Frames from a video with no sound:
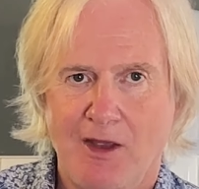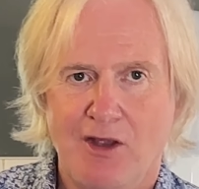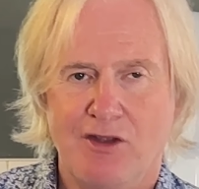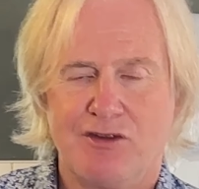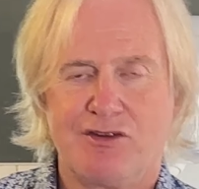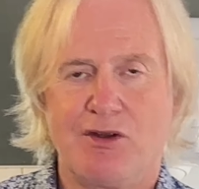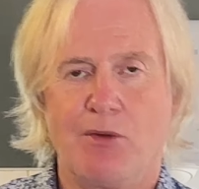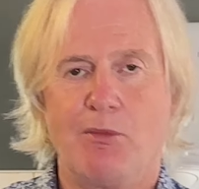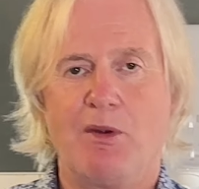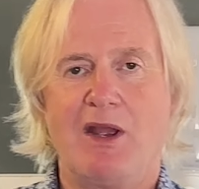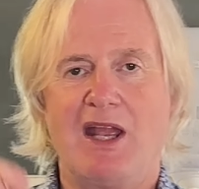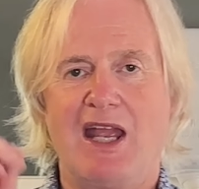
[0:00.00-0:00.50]

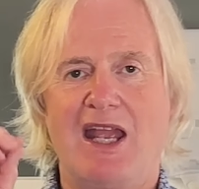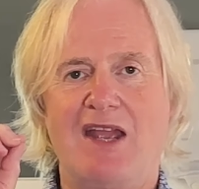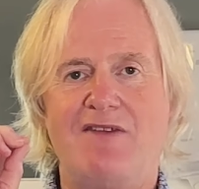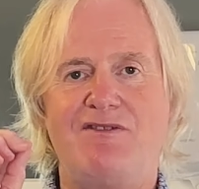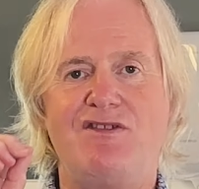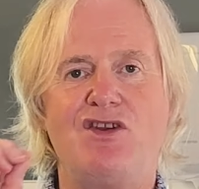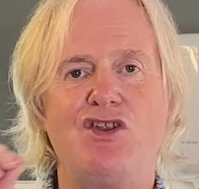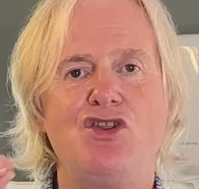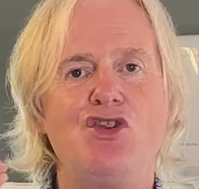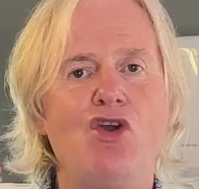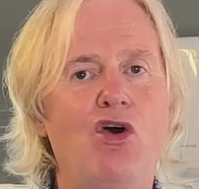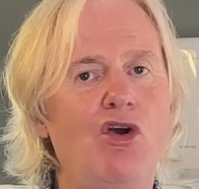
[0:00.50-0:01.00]
So if
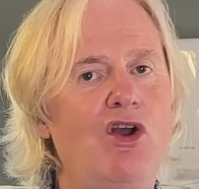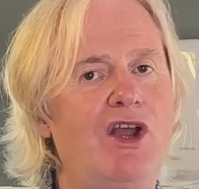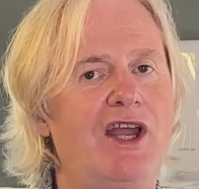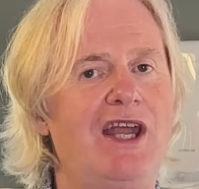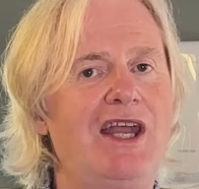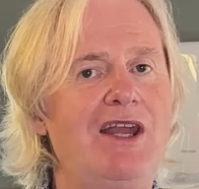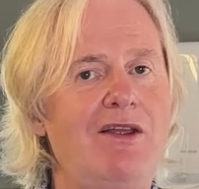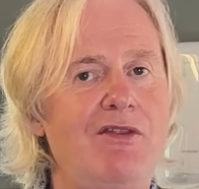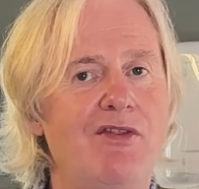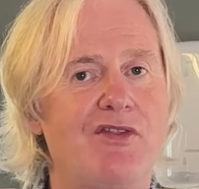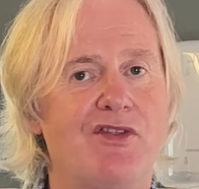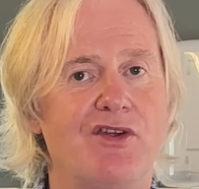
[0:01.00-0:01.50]
you're not
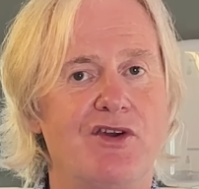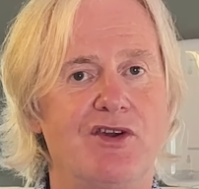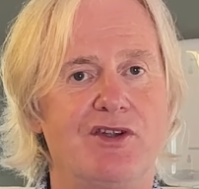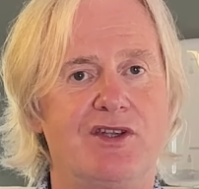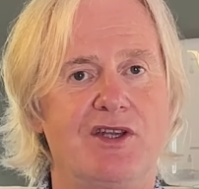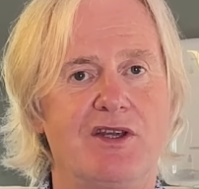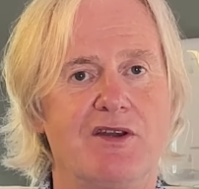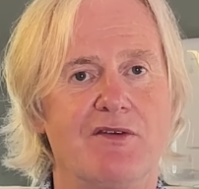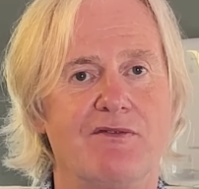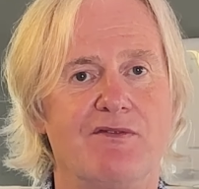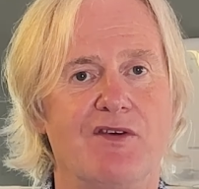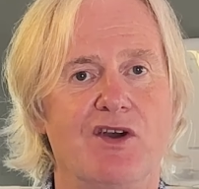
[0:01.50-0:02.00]
hitting
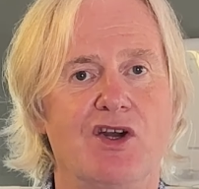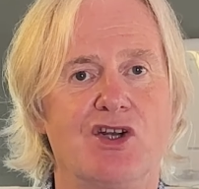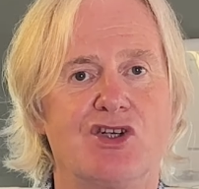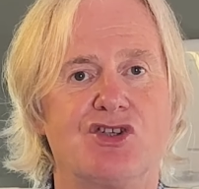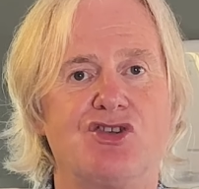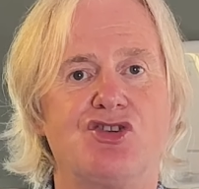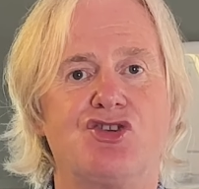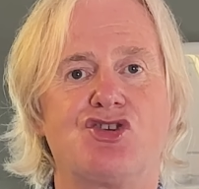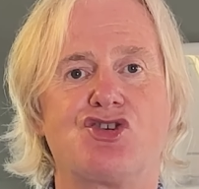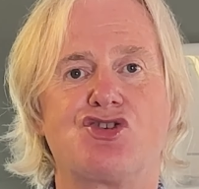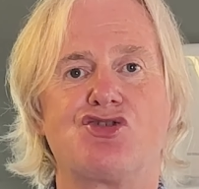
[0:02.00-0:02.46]
30 conversions,